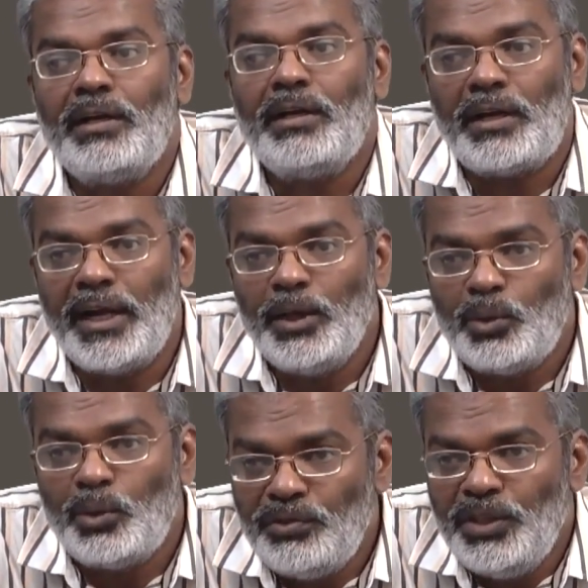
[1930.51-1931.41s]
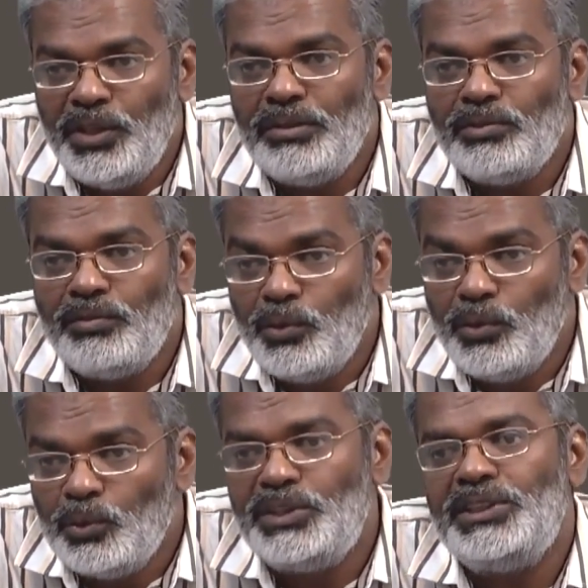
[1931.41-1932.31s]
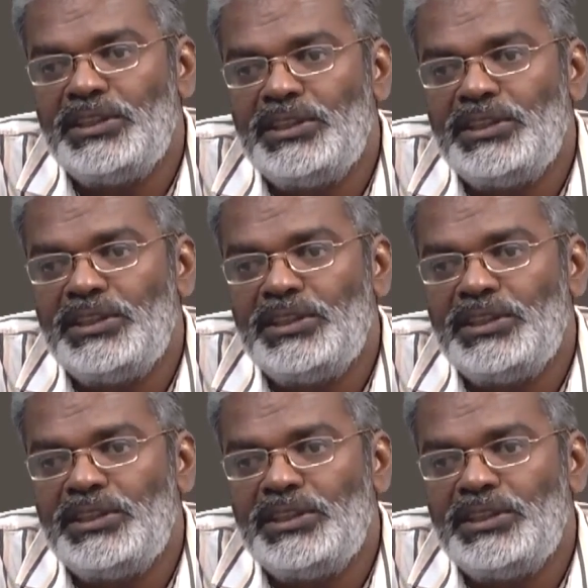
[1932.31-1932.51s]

trying to view these